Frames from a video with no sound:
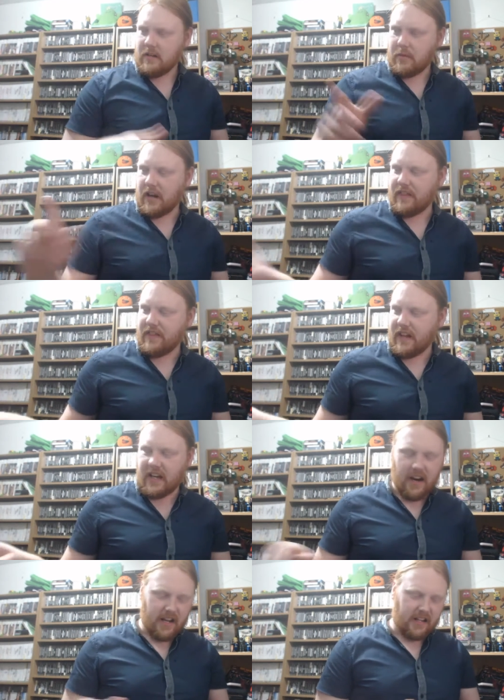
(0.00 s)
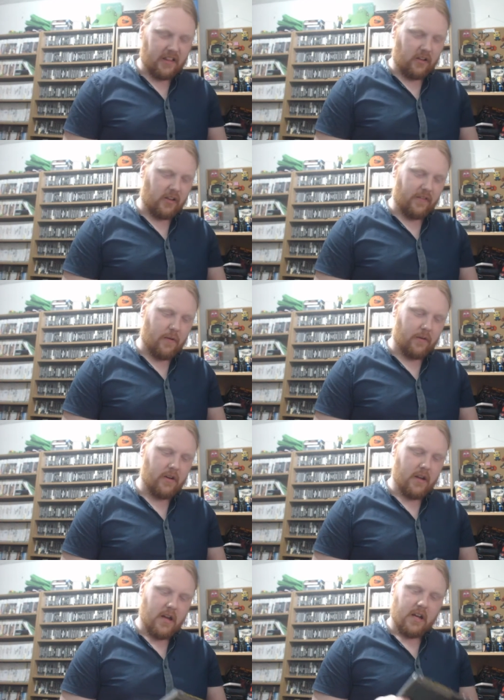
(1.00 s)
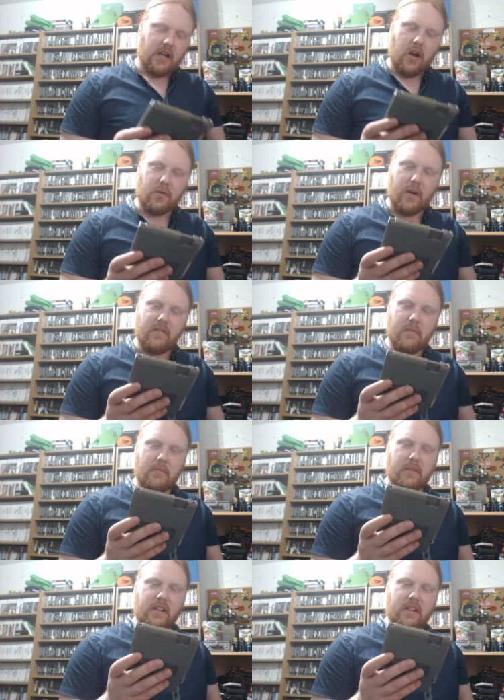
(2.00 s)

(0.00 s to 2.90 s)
But I think I like the look of that one. Can't quite remember